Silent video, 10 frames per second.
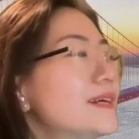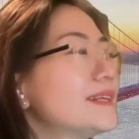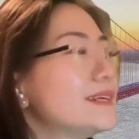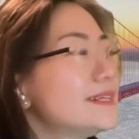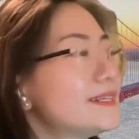
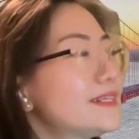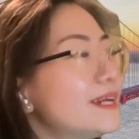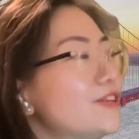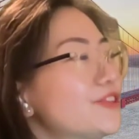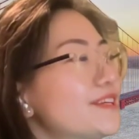the
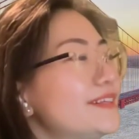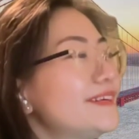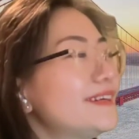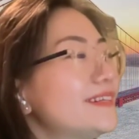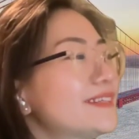residential
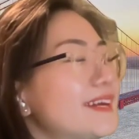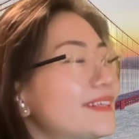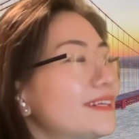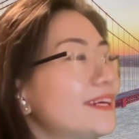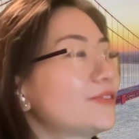real estate
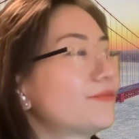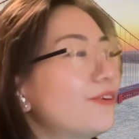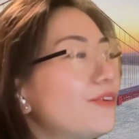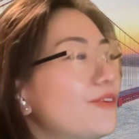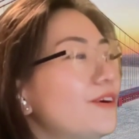cash
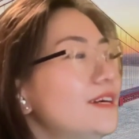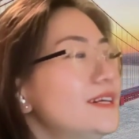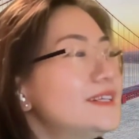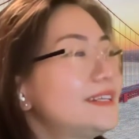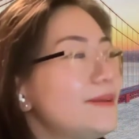flow
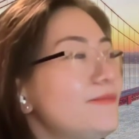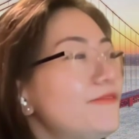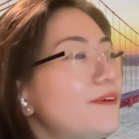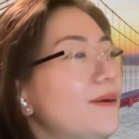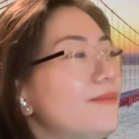stem
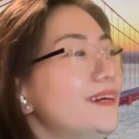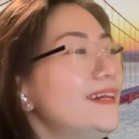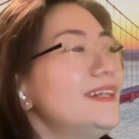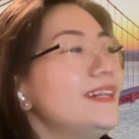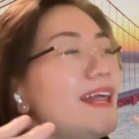from
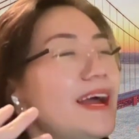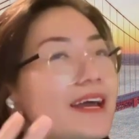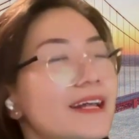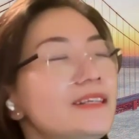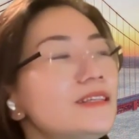
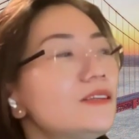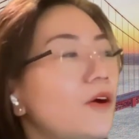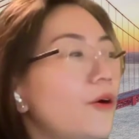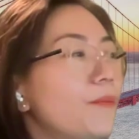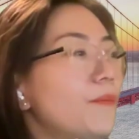lands
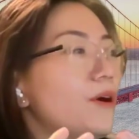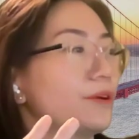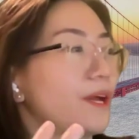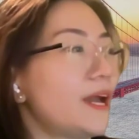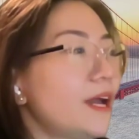or
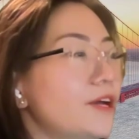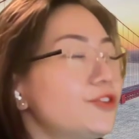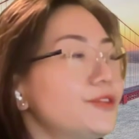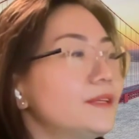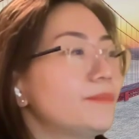
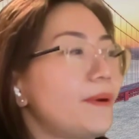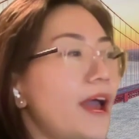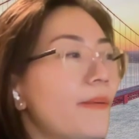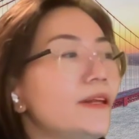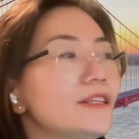mortgage, the
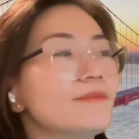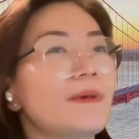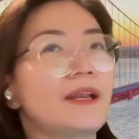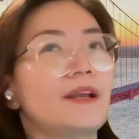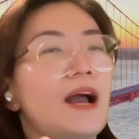payments
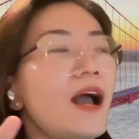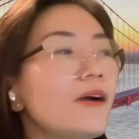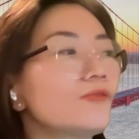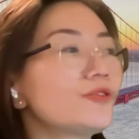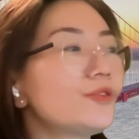by the
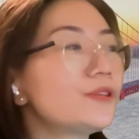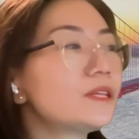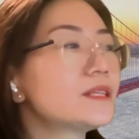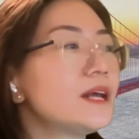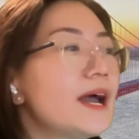
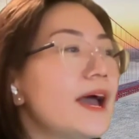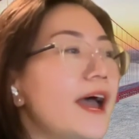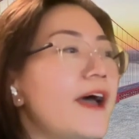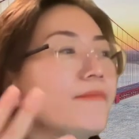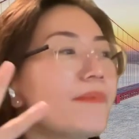households
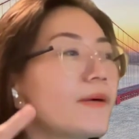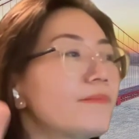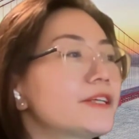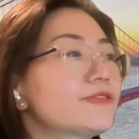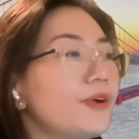and
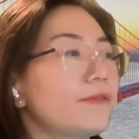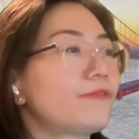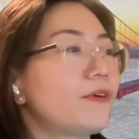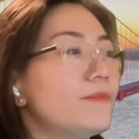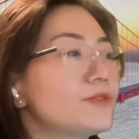public
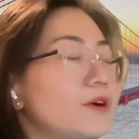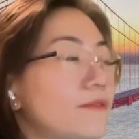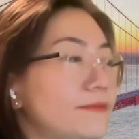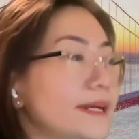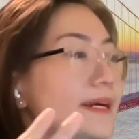platforms
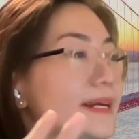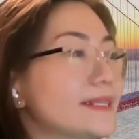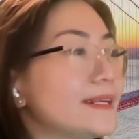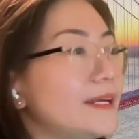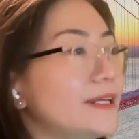of real
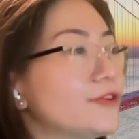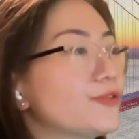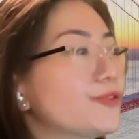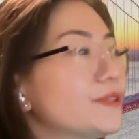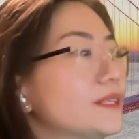estate
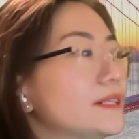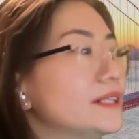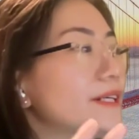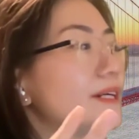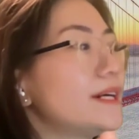include the
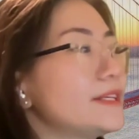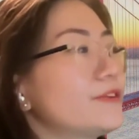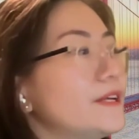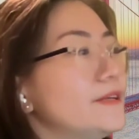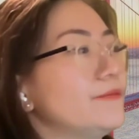real
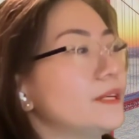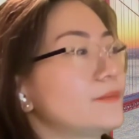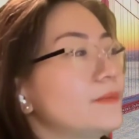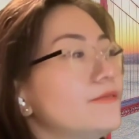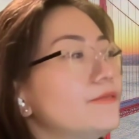estate
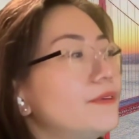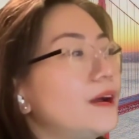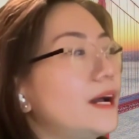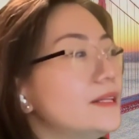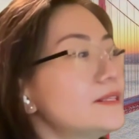investment
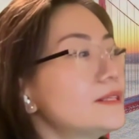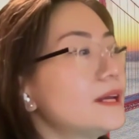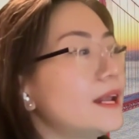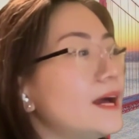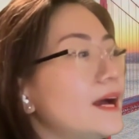funds
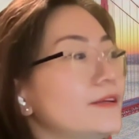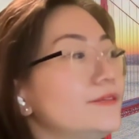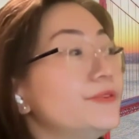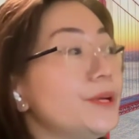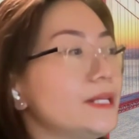like
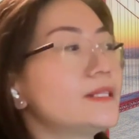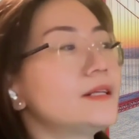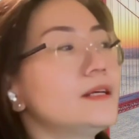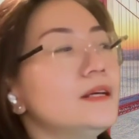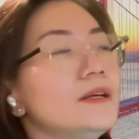REITs,
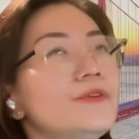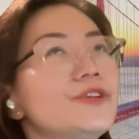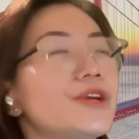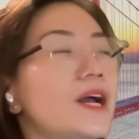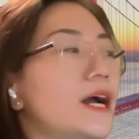
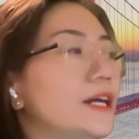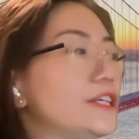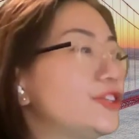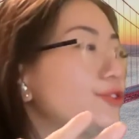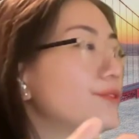which are
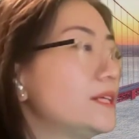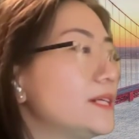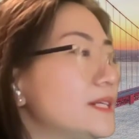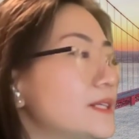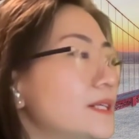
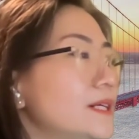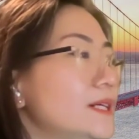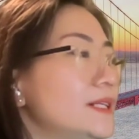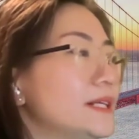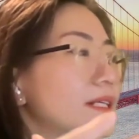issuers,
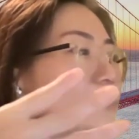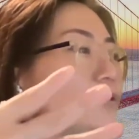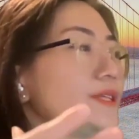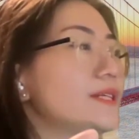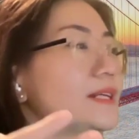the
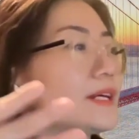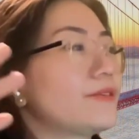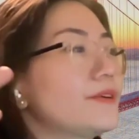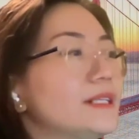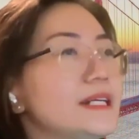equity
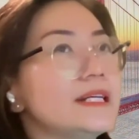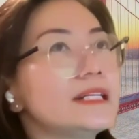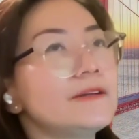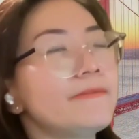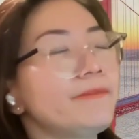
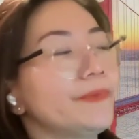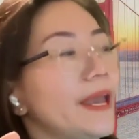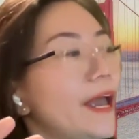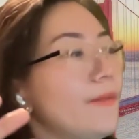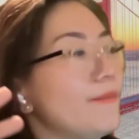securities,
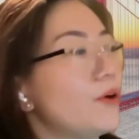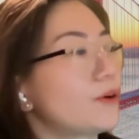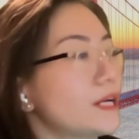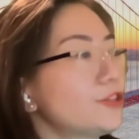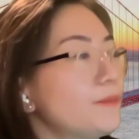and
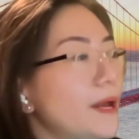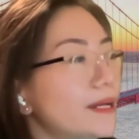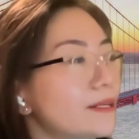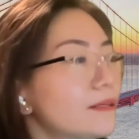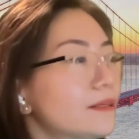
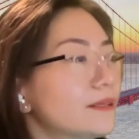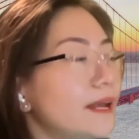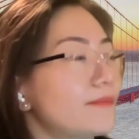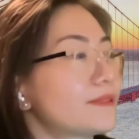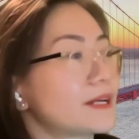mortgage-backed
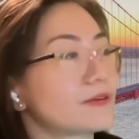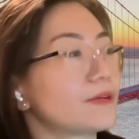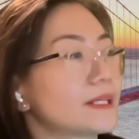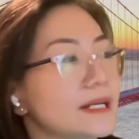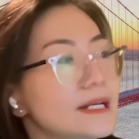debt
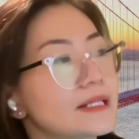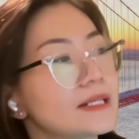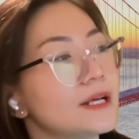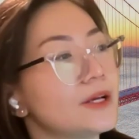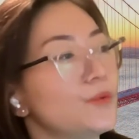securities,
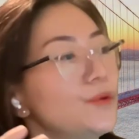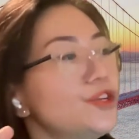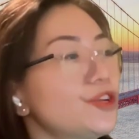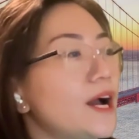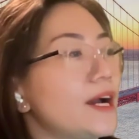
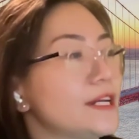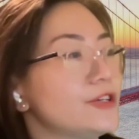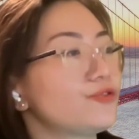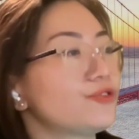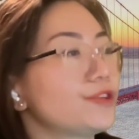which are
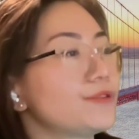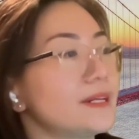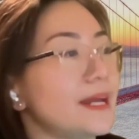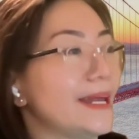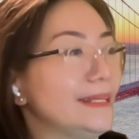
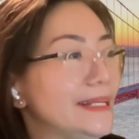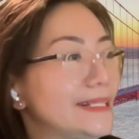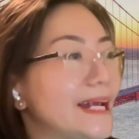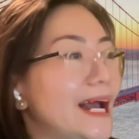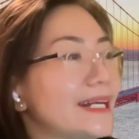introduced and
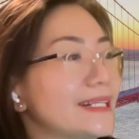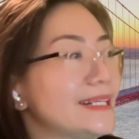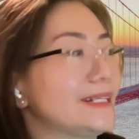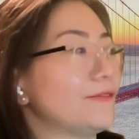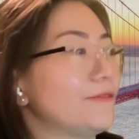discussed
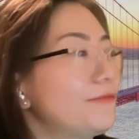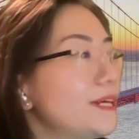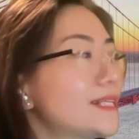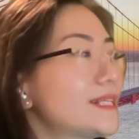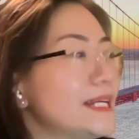in a
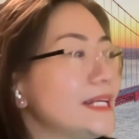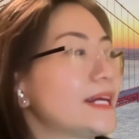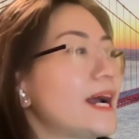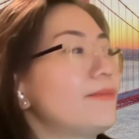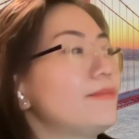fixed
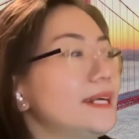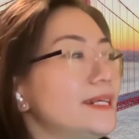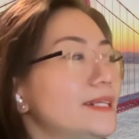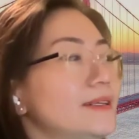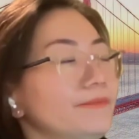income
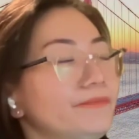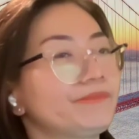lesson.